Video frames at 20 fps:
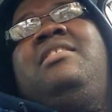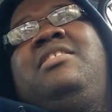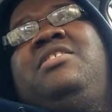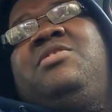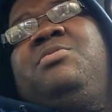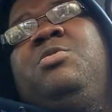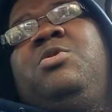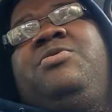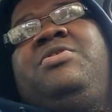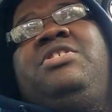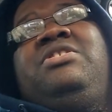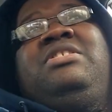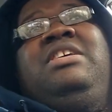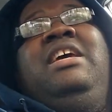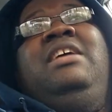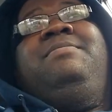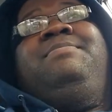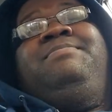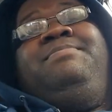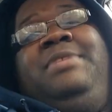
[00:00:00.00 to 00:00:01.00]
of these movies
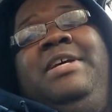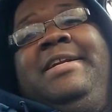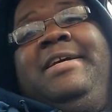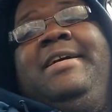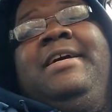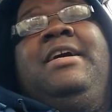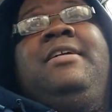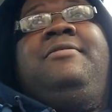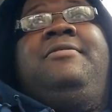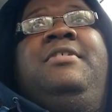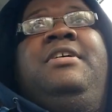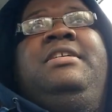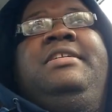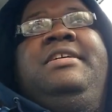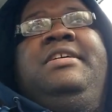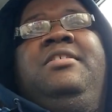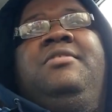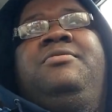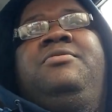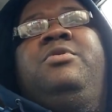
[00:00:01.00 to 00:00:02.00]
get Pentagon
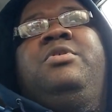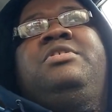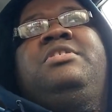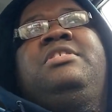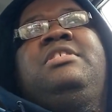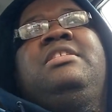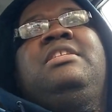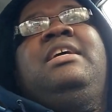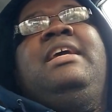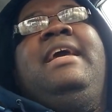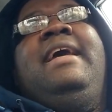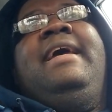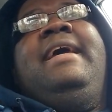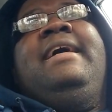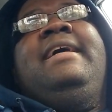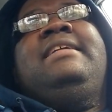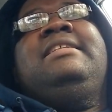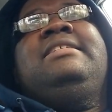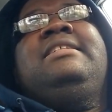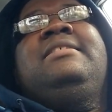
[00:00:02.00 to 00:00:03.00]
funding, unfortunately.
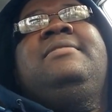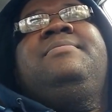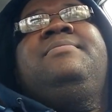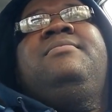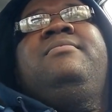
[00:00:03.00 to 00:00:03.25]
And,